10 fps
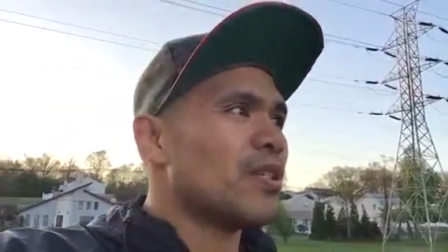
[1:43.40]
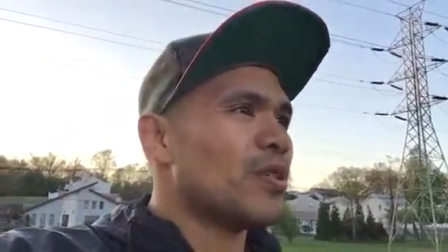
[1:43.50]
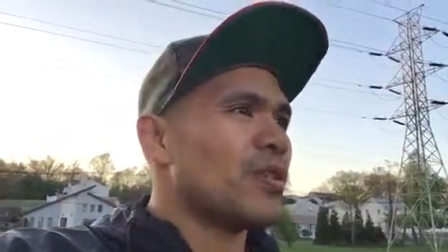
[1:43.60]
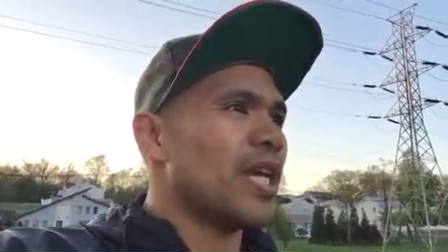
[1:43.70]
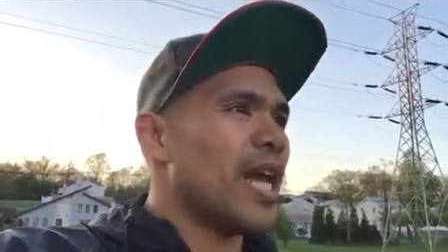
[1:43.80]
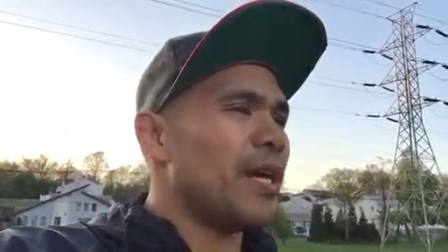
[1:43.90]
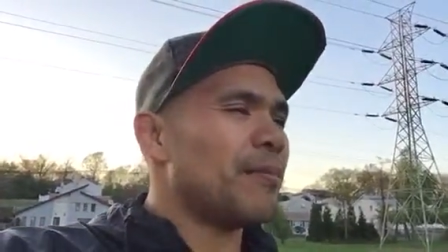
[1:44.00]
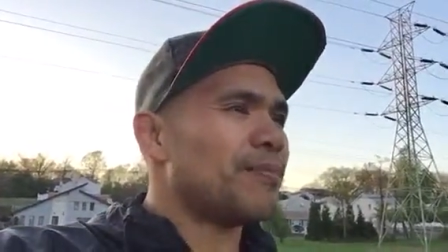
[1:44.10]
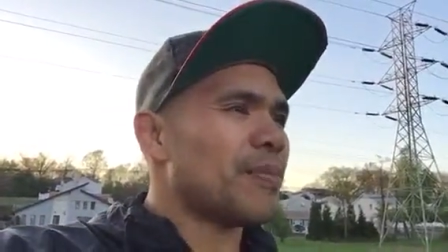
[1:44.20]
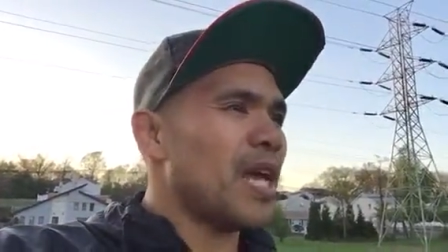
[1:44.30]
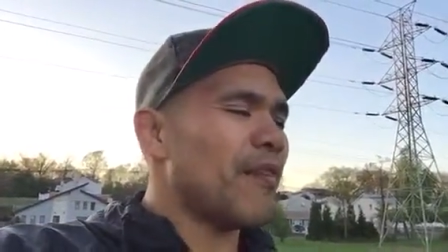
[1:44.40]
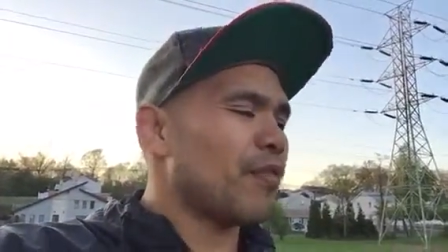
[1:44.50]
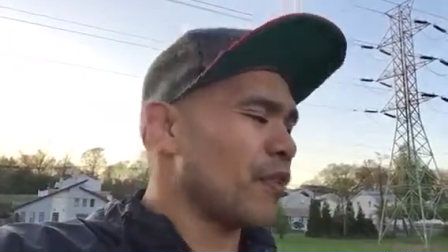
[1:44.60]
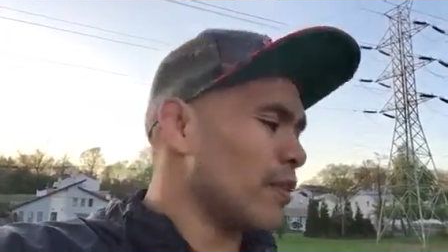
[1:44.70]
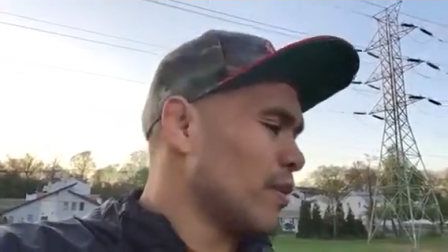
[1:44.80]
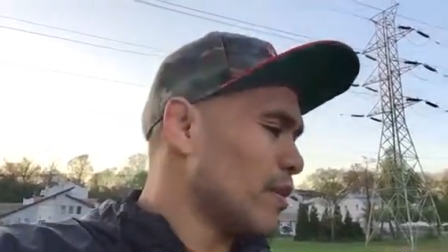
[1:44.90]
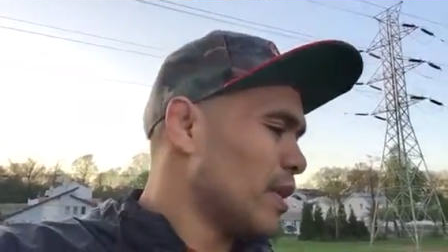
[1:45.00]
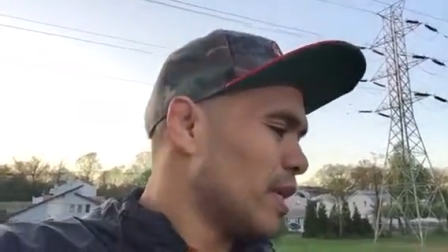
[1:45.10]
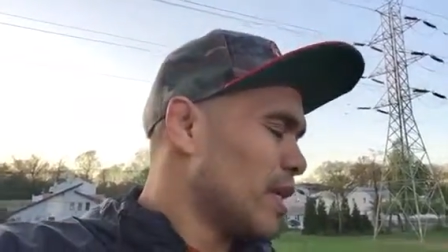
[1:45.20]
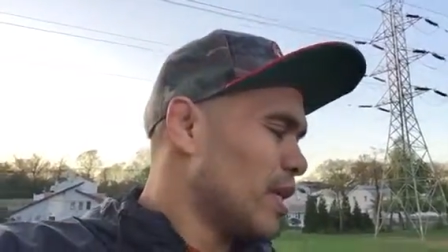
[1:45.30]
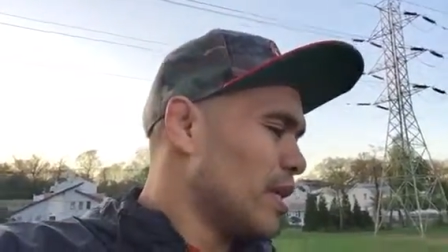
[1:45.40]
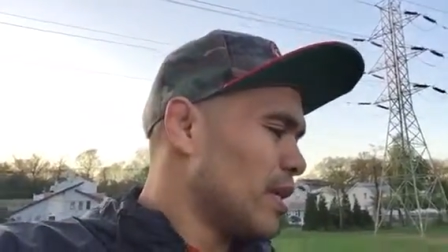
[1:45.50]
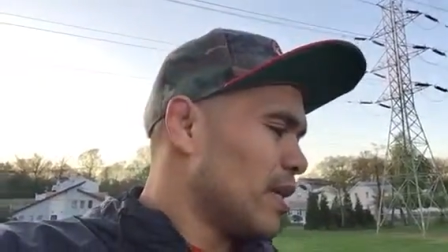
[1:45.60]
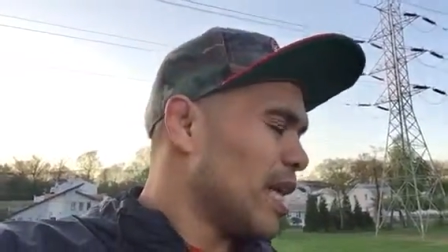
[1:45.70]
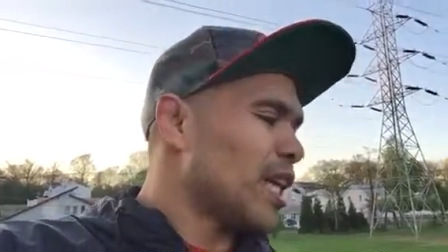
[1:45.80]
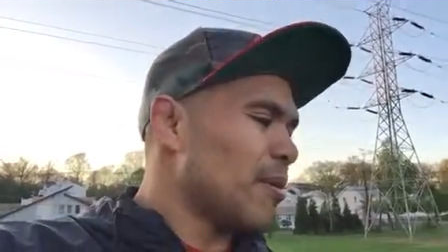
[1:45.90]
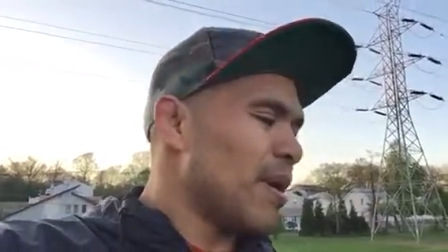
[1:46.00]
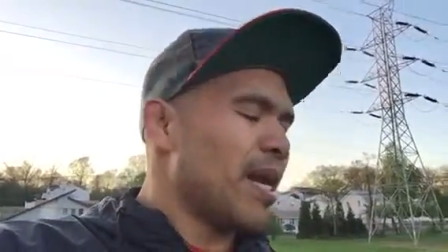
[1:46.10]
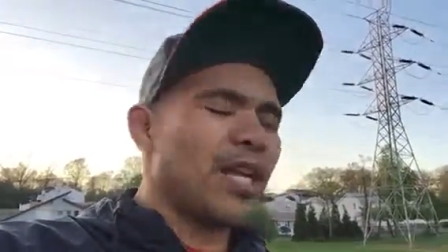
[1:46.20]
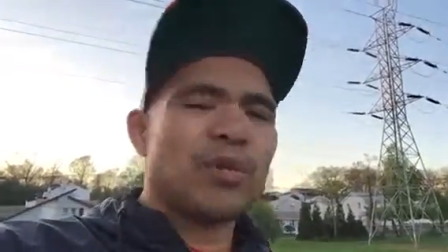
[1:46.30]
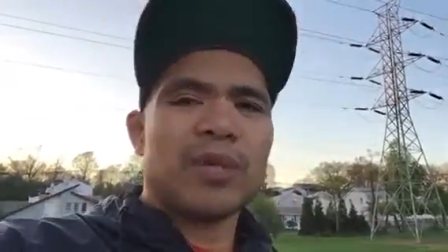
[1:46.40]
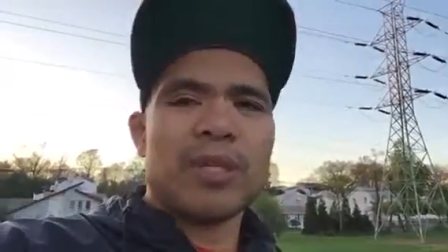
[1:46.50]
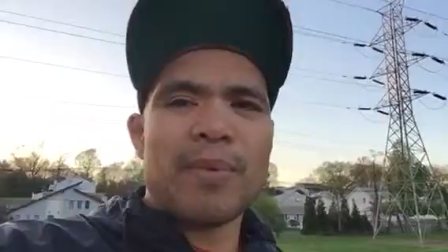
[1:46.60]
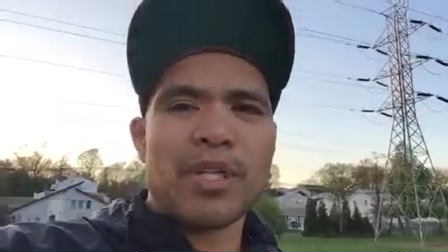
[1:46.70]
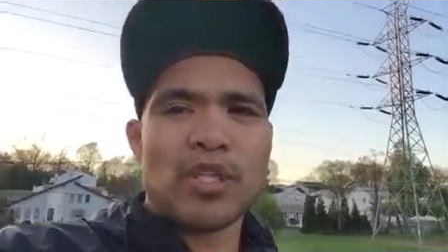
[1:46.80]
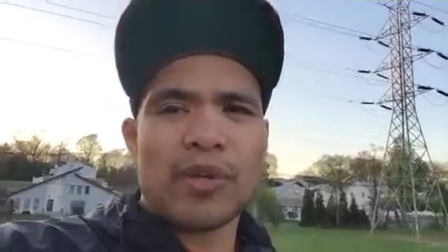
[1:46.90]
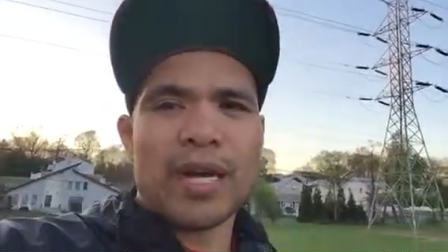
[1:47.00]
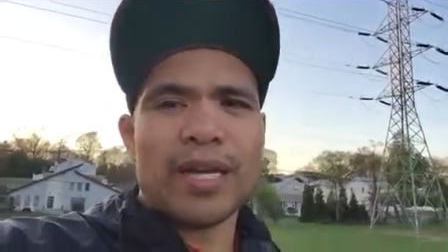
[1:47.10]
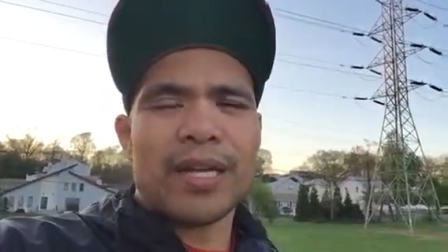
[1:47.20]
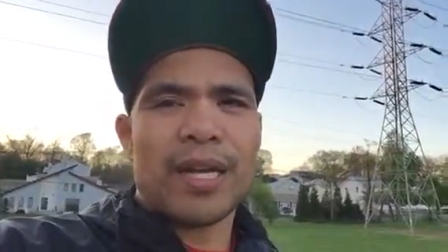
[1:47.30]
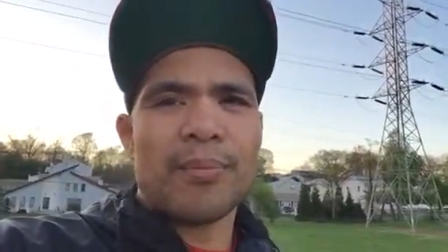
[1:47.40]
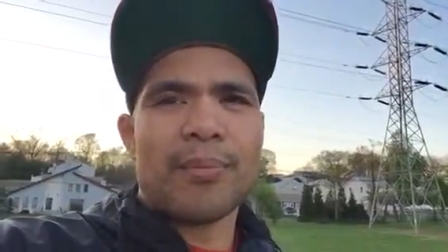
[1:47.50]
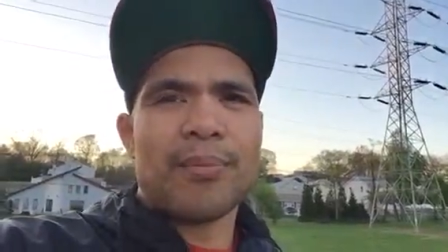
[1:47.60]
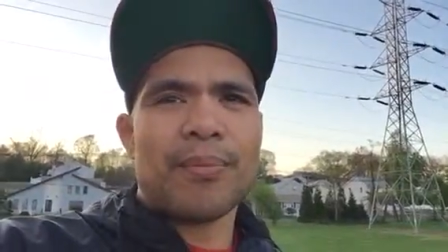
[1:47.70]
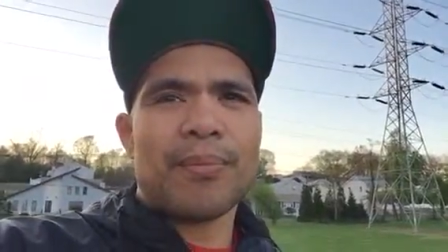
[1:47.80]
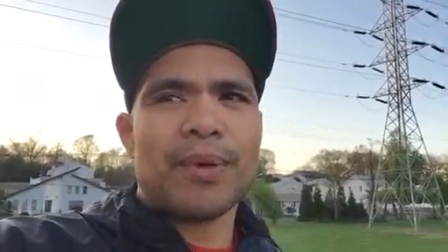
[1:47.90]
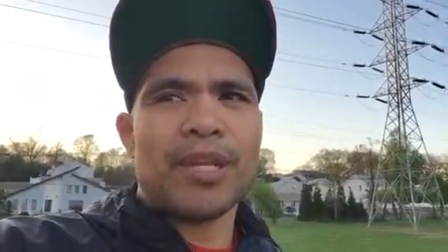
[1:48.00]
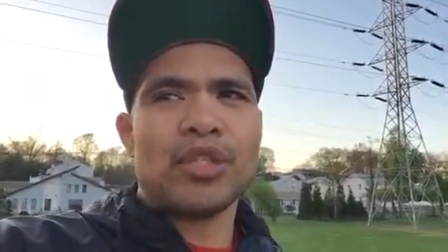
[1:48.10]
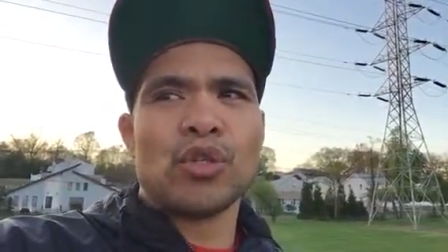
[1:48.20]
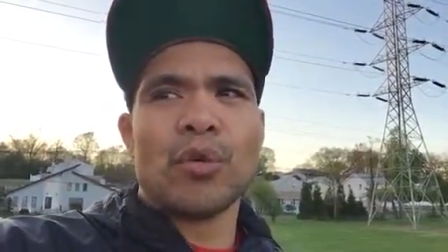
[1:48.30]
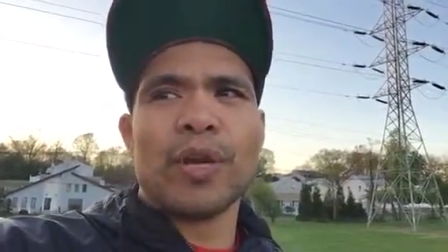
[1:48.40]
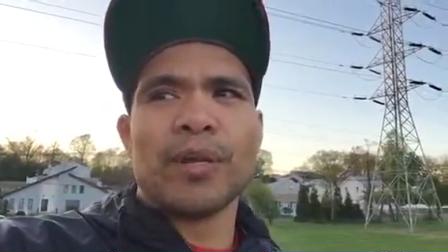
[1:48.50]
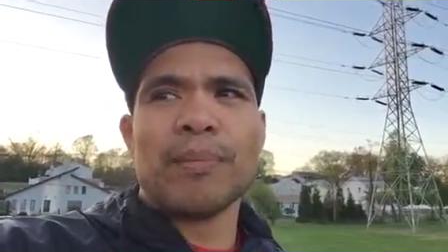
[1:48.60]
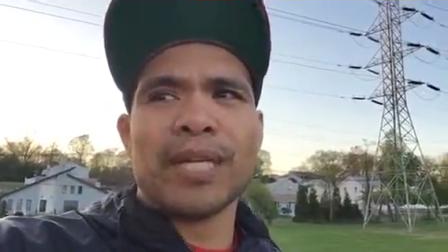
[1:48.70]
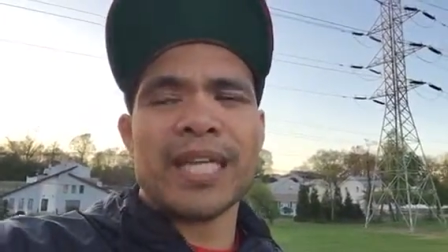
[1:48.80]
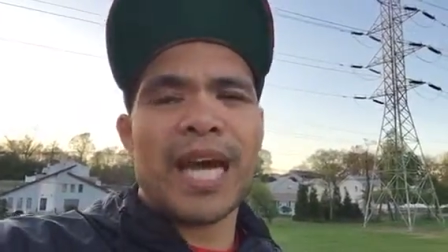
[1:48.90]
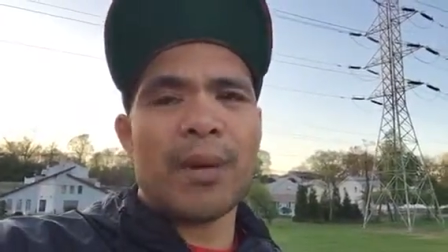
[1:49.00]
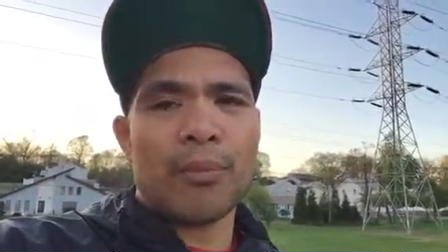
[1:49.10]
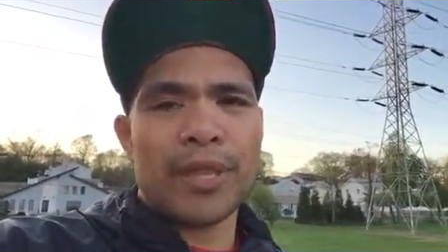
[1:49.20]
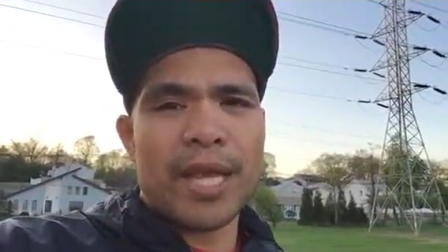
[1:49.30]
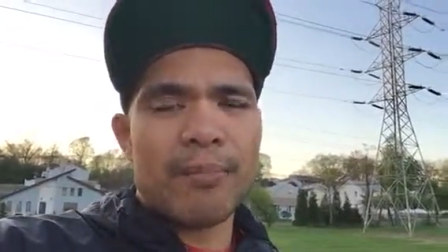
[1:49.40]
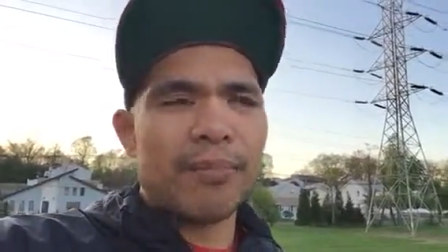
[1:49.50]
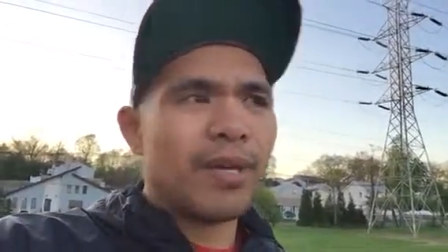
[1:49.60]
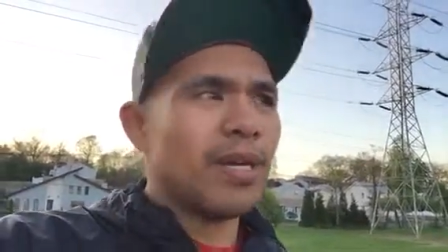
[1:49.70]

So today, after thinking about it, I just want to make sure I am enjoying my time with them.